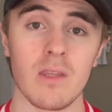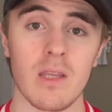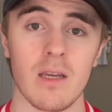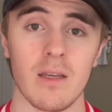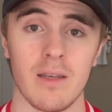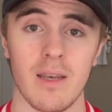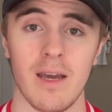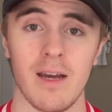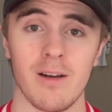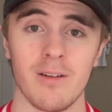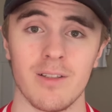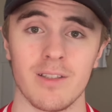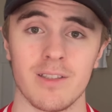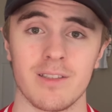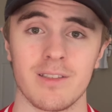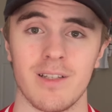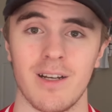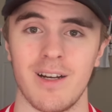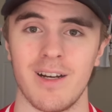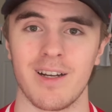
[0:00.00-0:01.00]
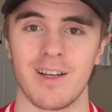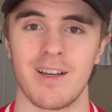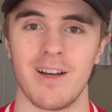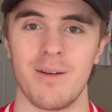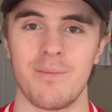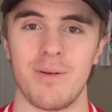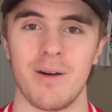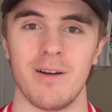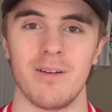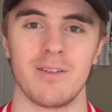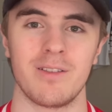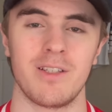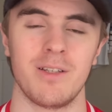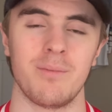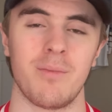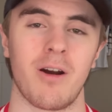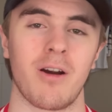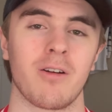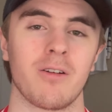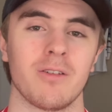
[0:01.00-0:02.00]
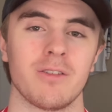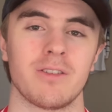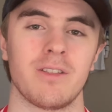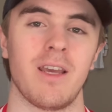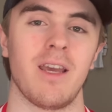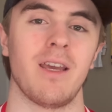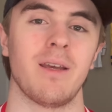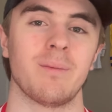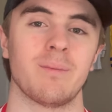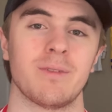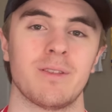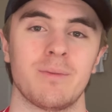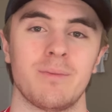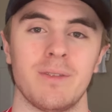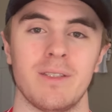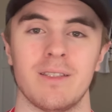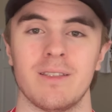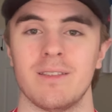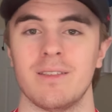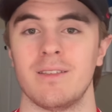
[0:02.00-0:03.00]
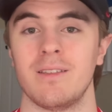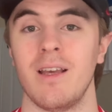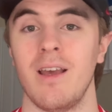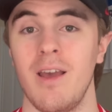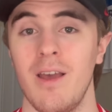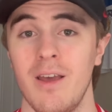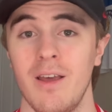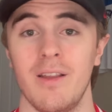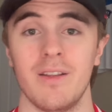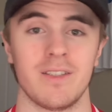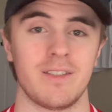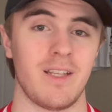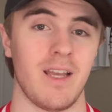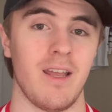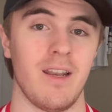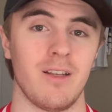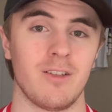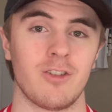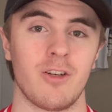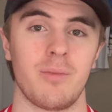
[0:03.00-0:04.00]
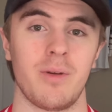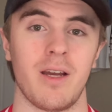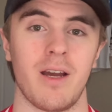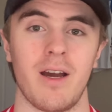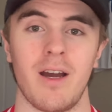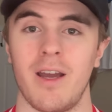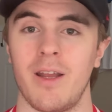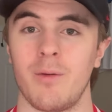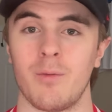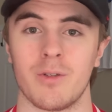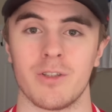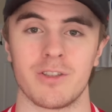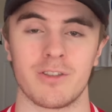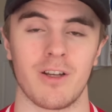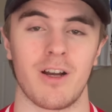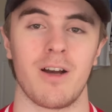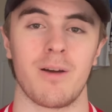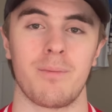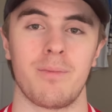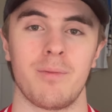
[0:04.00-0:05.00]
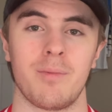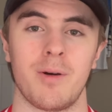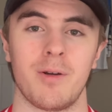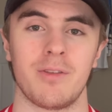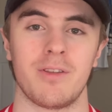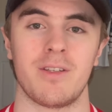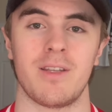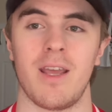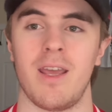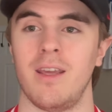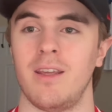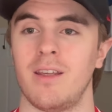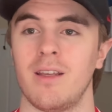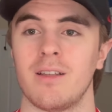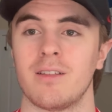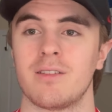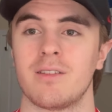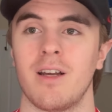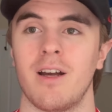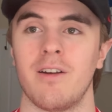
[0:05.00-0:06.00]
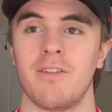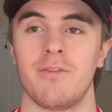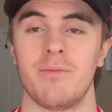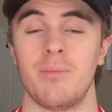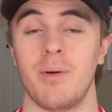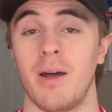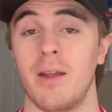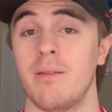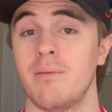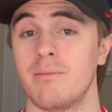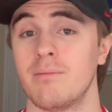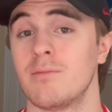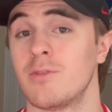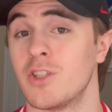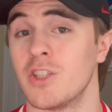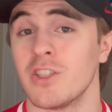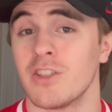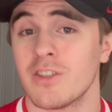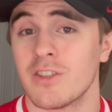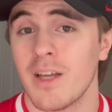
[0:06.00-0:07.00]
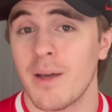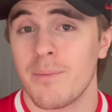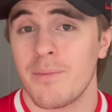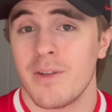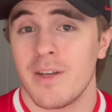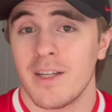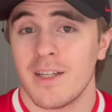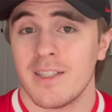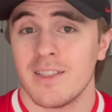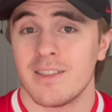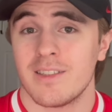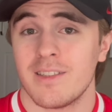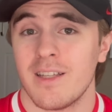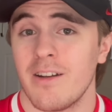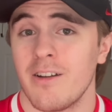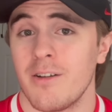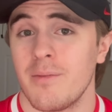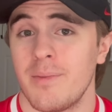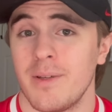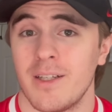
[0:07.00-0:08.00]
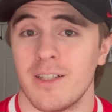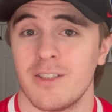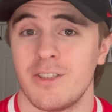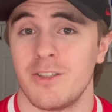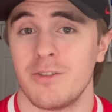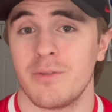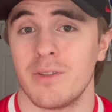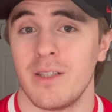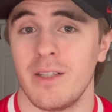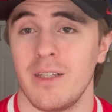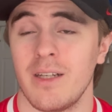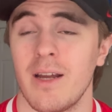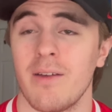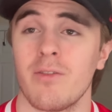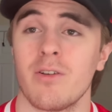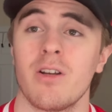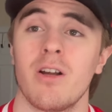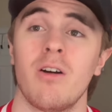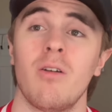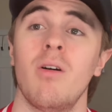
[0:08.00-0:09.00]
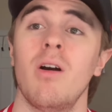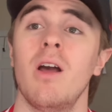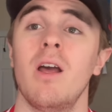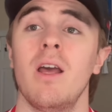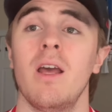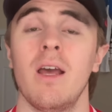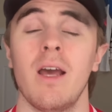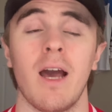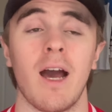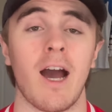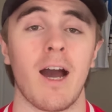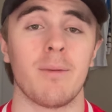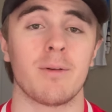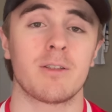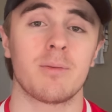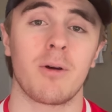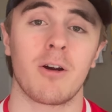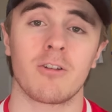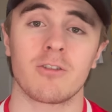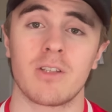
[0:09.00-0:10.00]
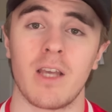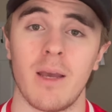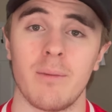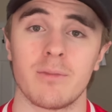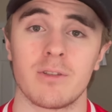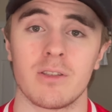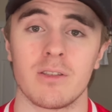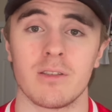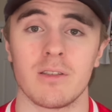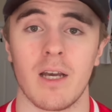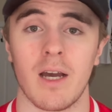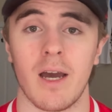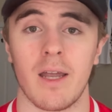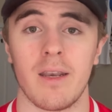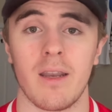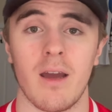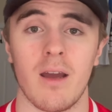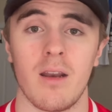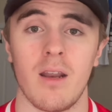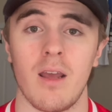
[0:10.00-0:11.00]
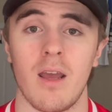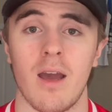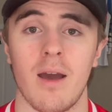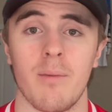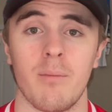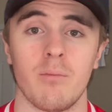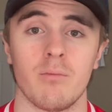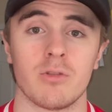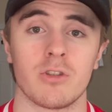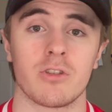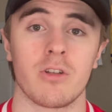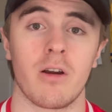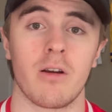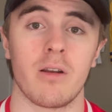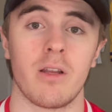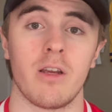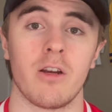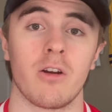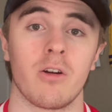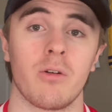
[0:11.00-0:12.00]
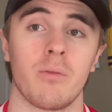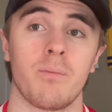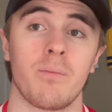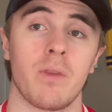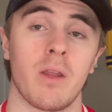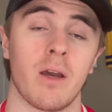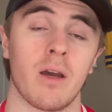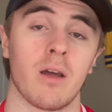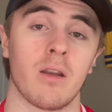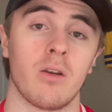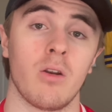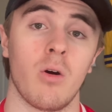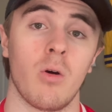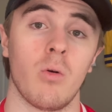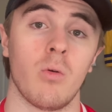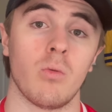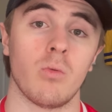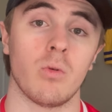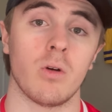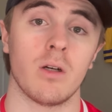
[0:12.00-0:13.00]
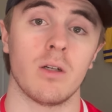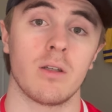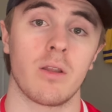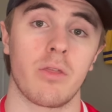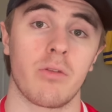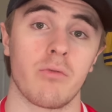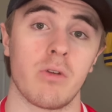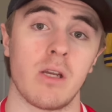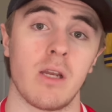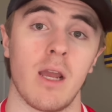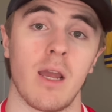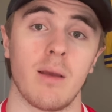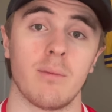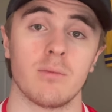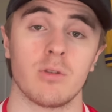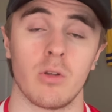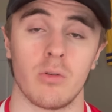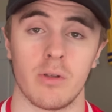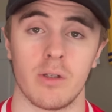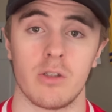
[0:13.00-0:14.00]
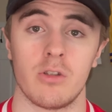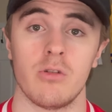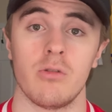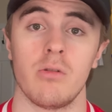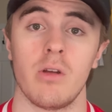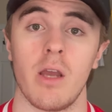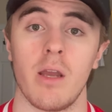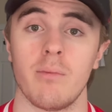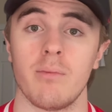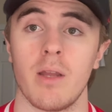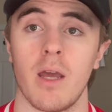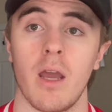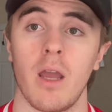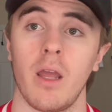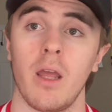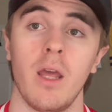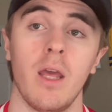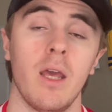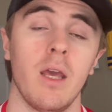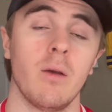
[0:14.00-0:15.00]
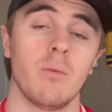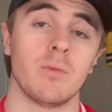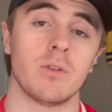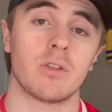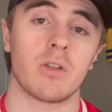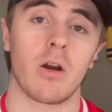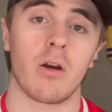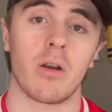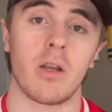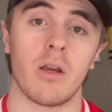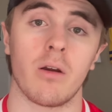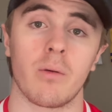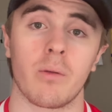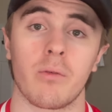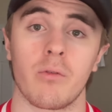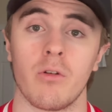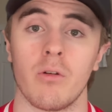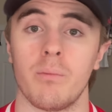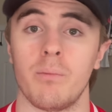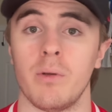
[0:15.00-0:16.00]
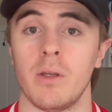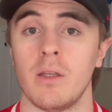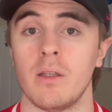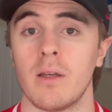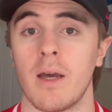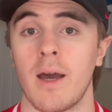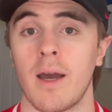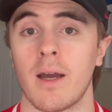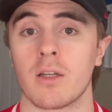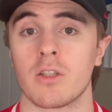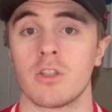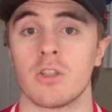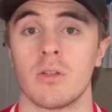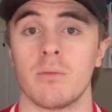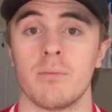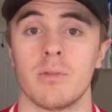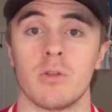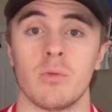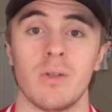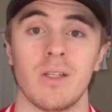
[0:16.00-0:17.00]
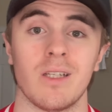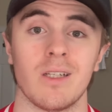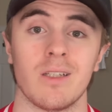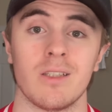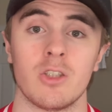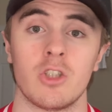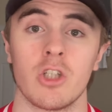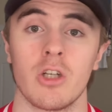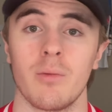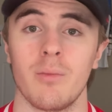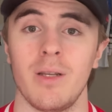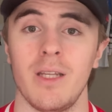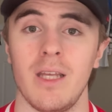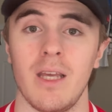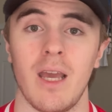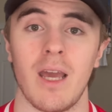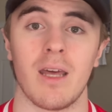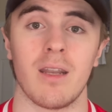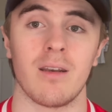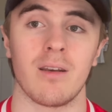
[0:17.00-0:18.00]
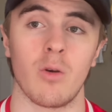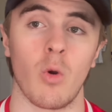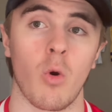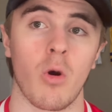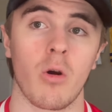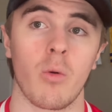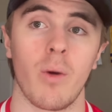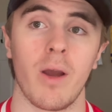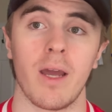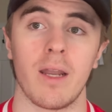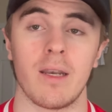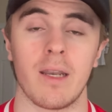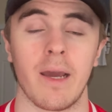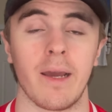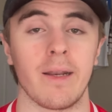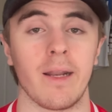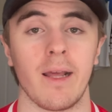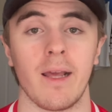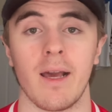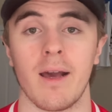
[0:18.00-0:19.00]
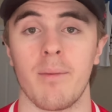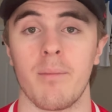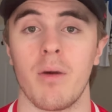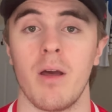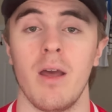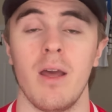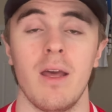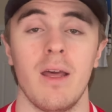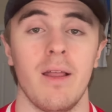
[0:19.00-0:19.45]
Now let's talk about tomorrow's games, because standings are behind. We'll stop about the tanking stuff, but just something to consider because you really never know. But tomorrow's games, 9 a.m. start here. No 3 games, only a 2-game day. We start here with Group B action between Germany and Norway at 9 a.m.